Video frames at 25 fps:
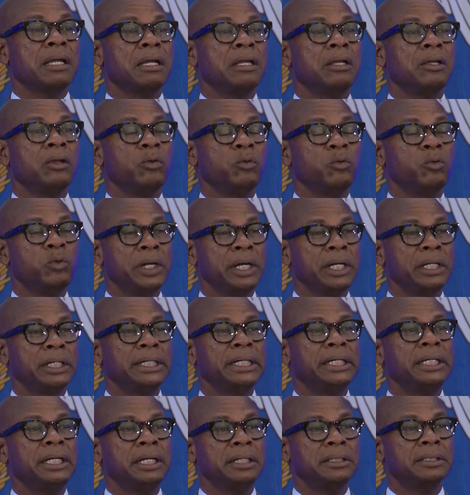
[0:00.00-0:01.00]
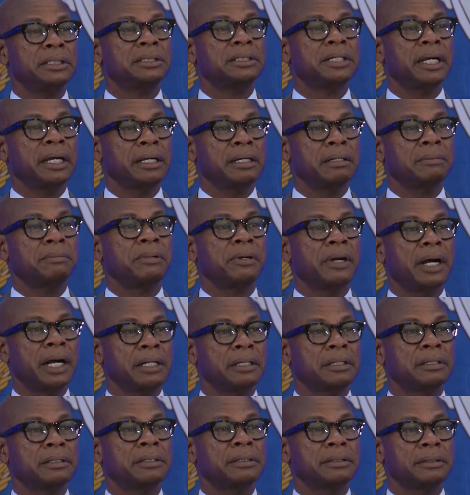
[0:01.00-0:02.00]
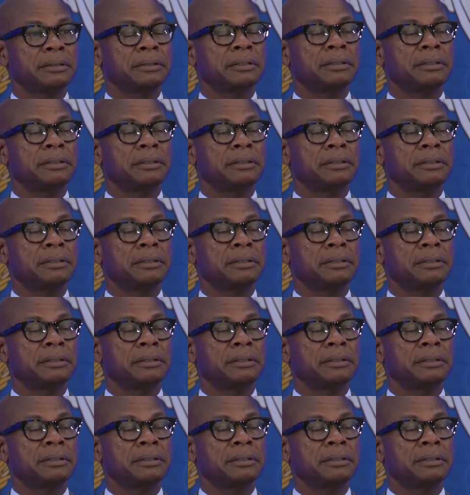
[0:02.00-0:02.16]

You really need to take a breath.